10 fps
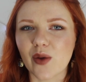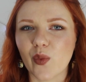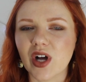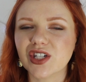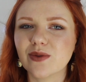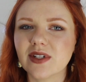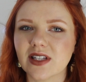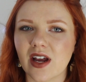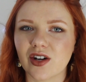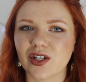And while she
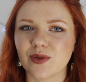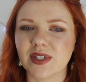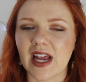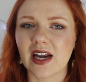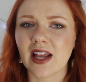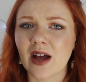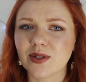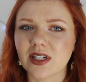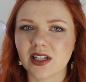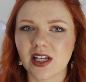was there, she was heading
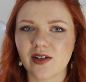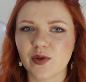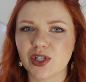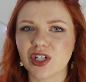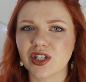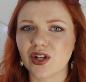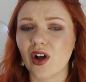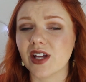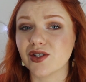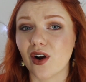out to leave when she
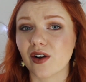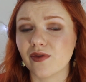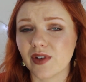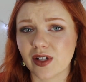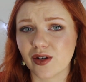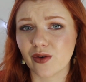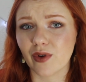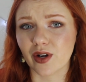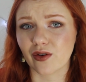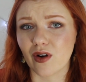saw a dark figure
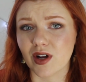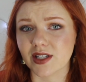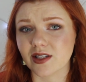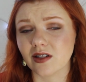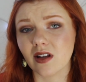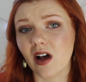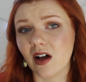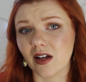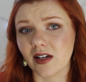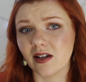run across the
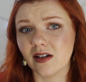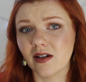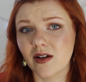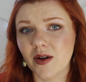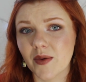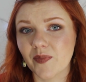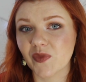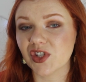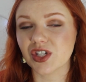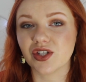lawn.
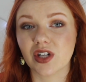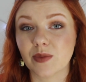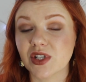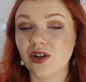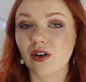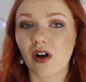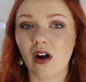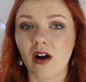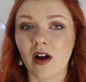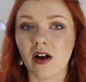She jumped in her
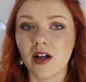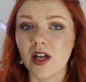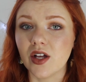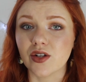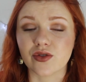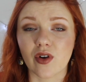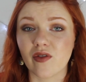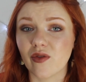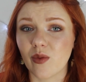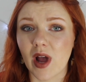car,
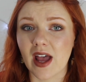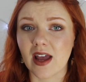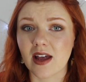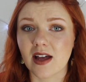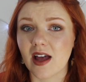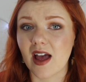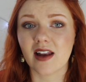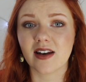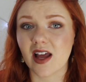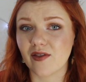drove away,
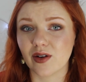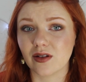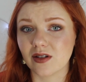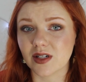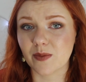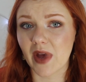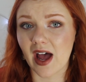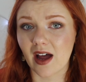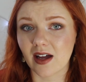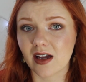and never looked
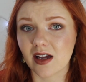back.